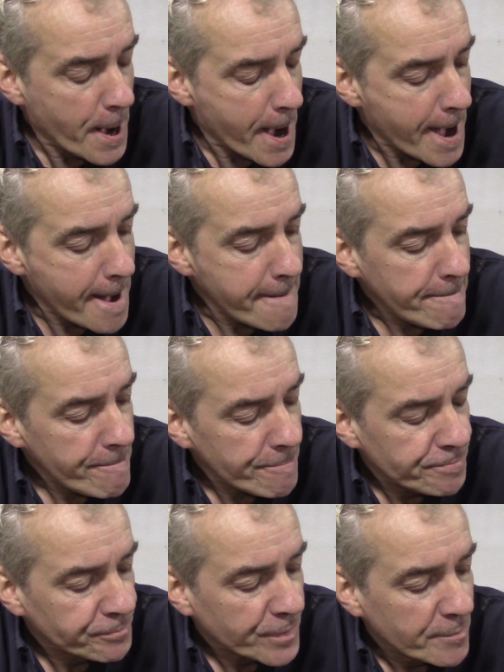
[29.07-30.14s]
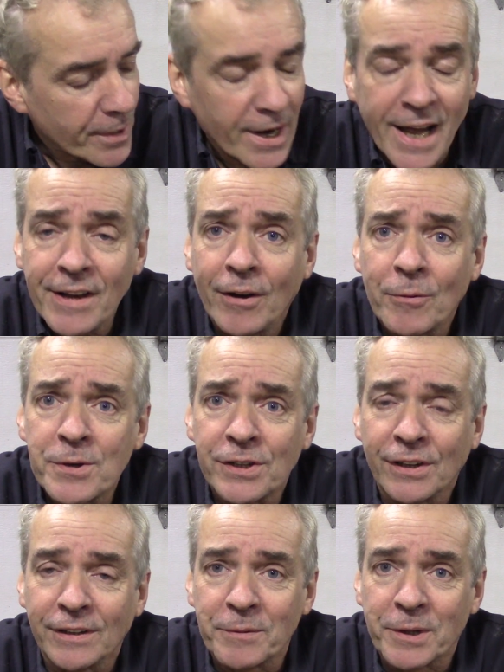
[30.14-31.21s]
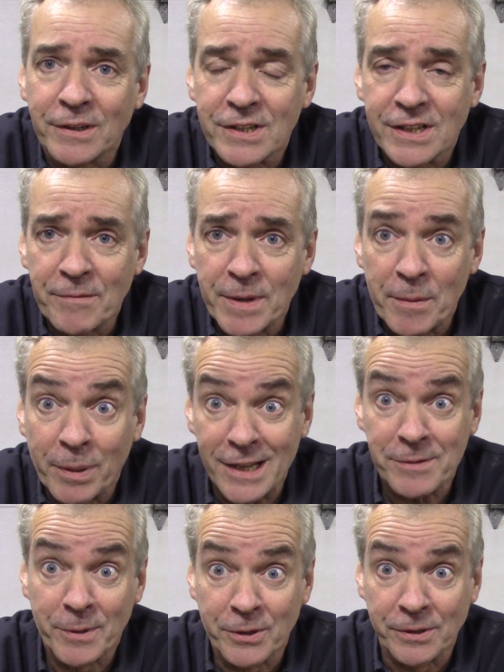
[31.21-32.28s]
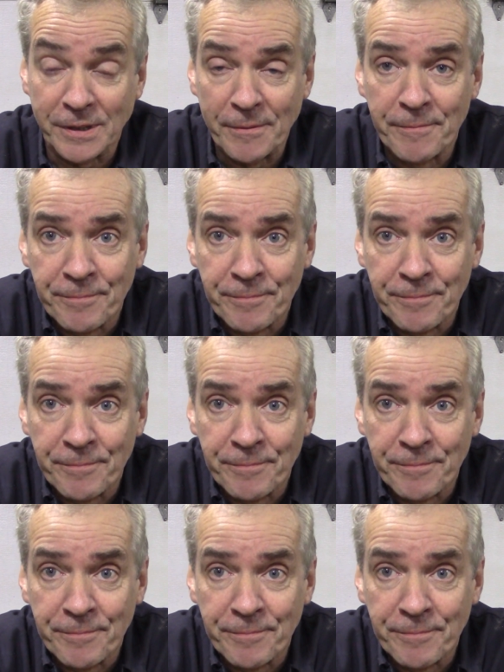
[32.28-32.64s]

But I always thought they were going to send me a plasma cutter.